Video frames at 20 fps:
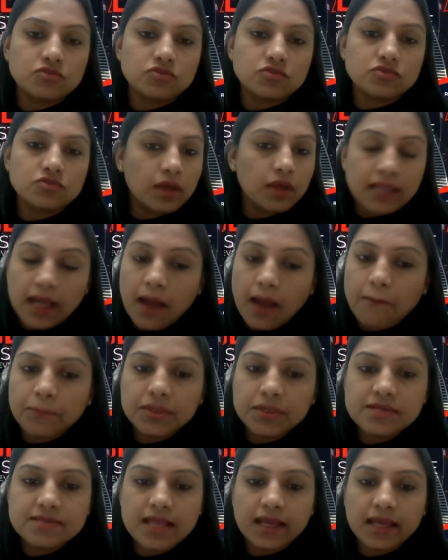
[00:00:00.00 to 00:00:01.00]
So the
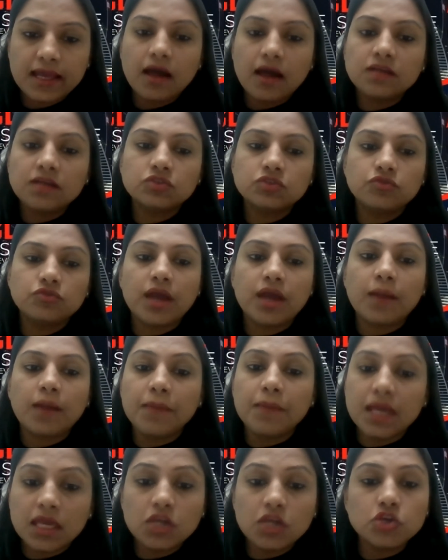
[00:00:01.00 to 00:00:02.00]
companies like us, we are
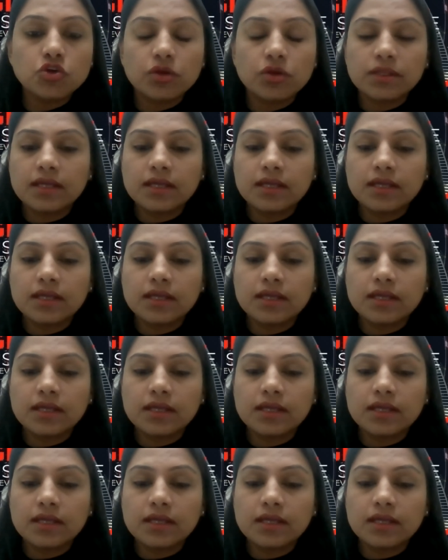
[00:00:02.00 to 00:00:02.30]
making sure